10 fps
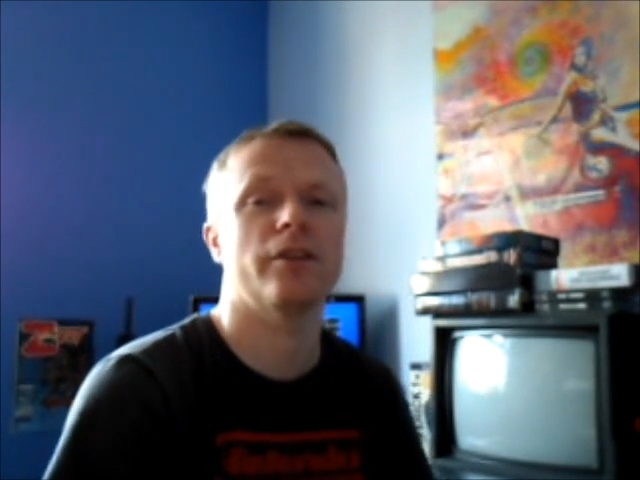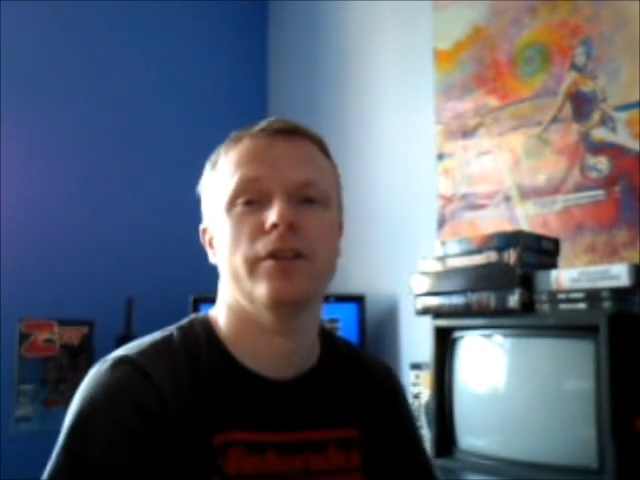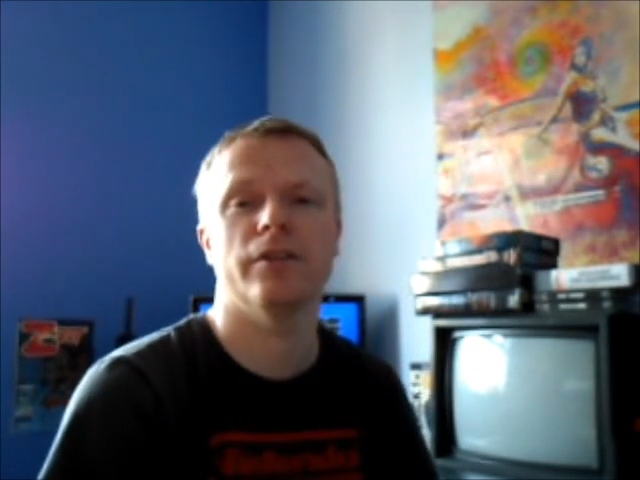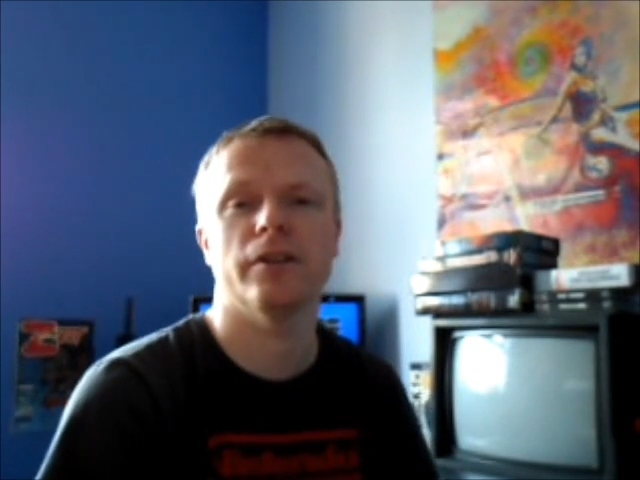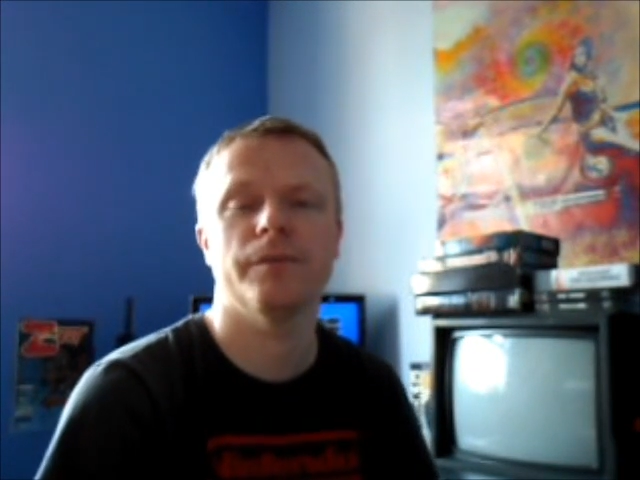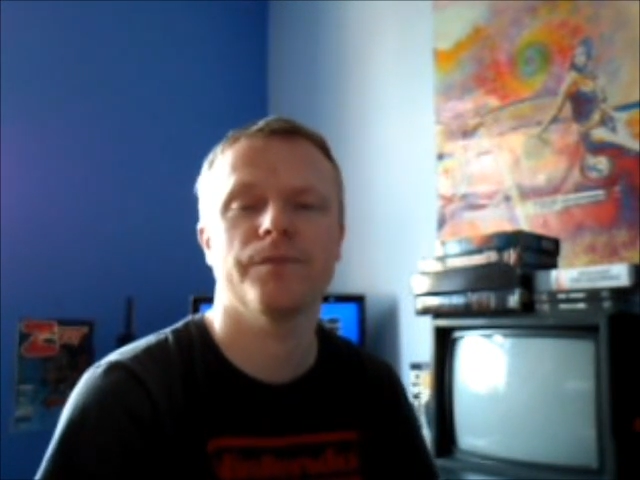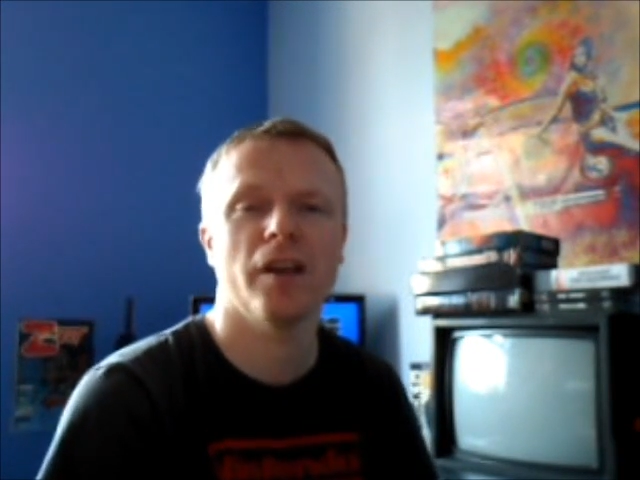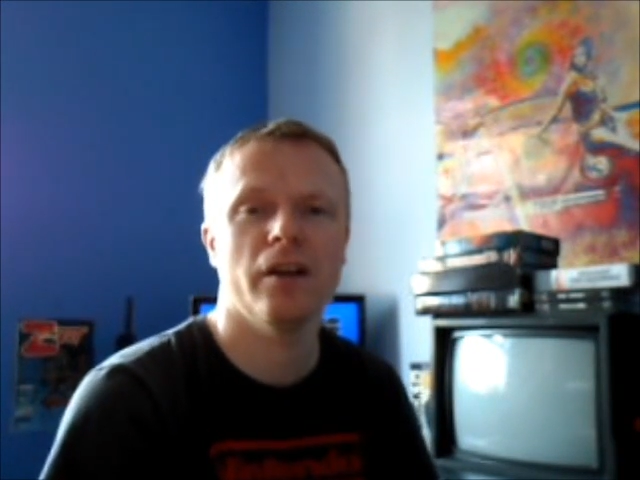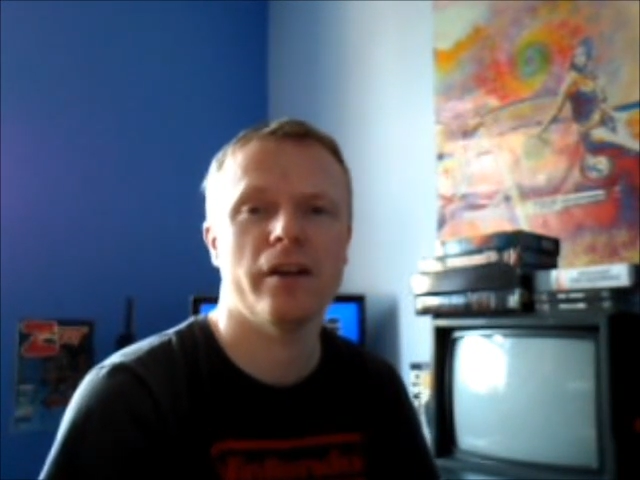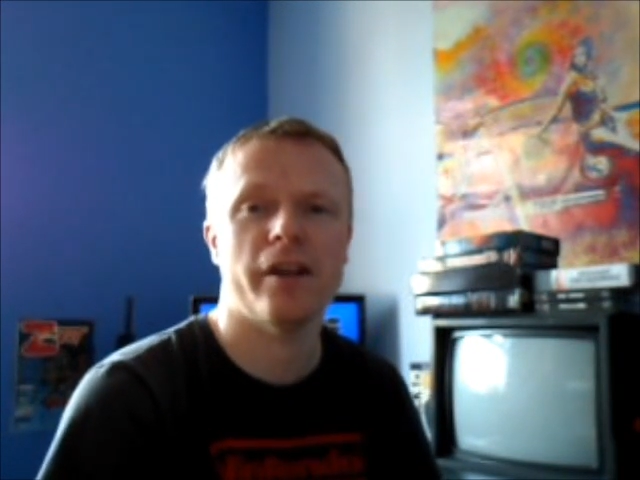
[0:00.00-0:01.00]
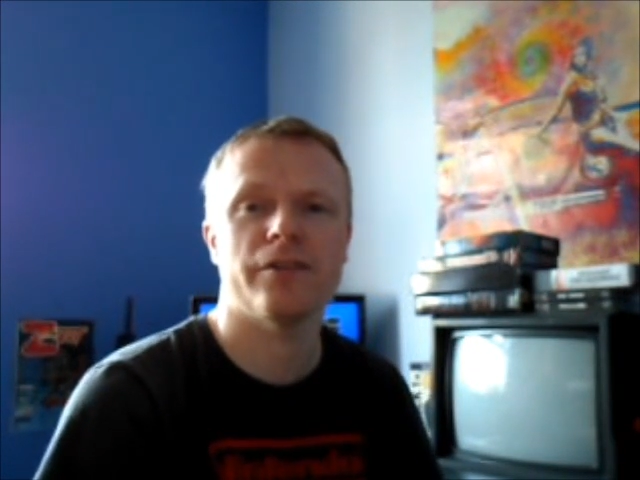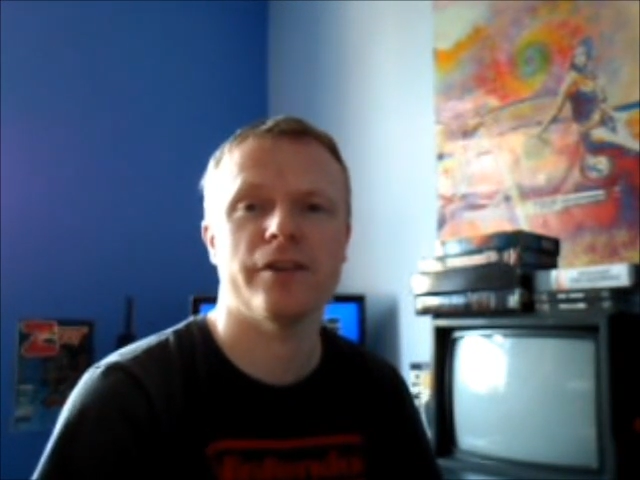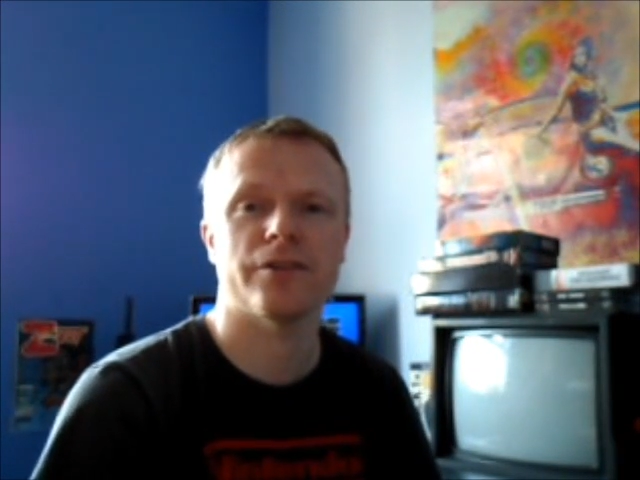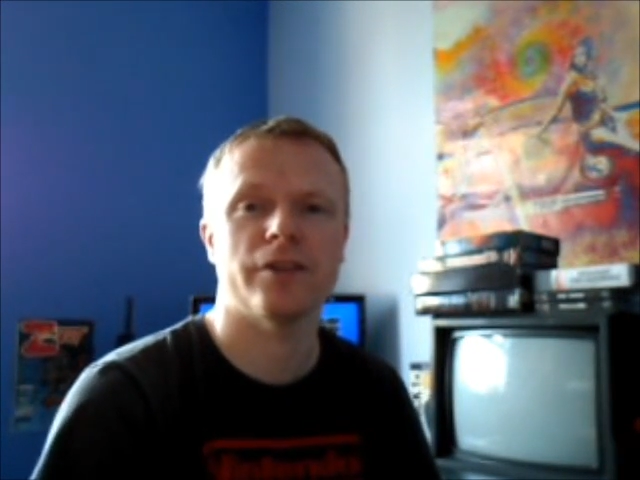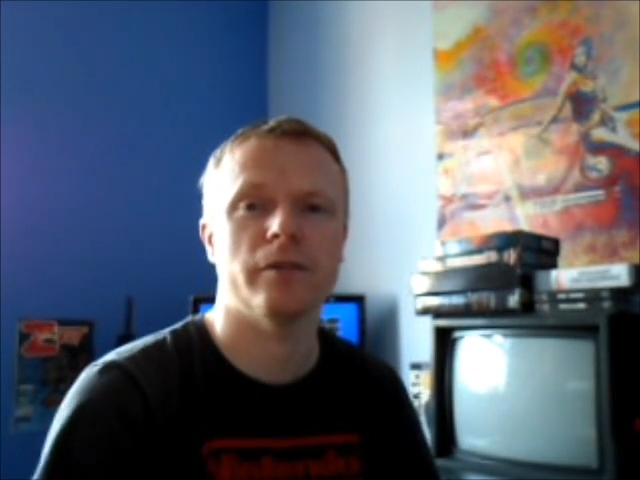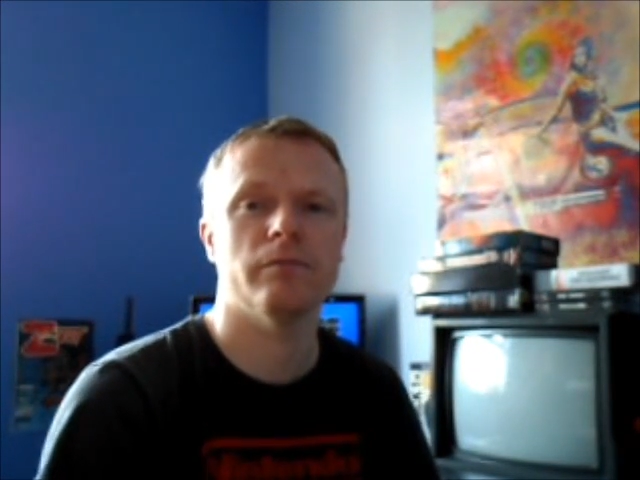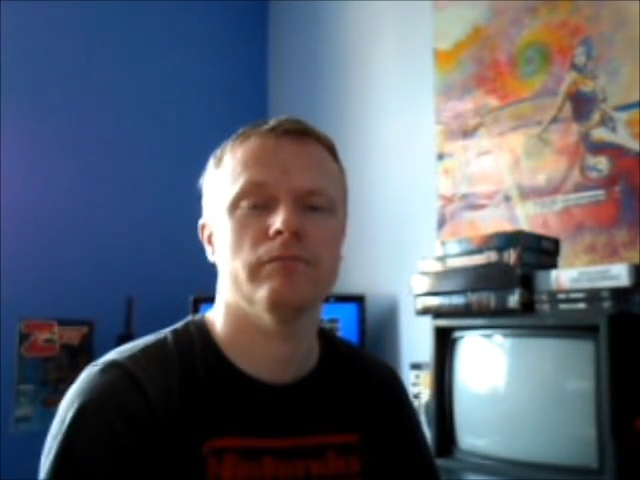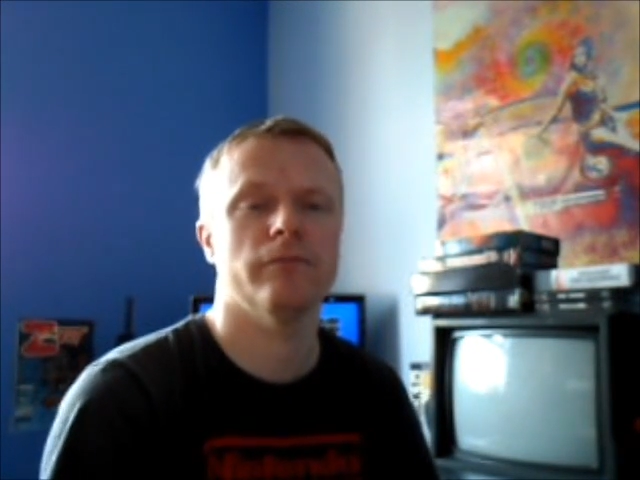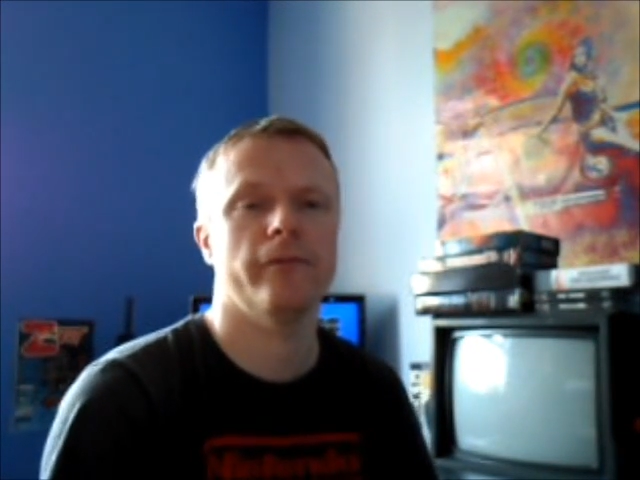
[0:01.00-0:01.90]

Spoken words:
So you need an NTSC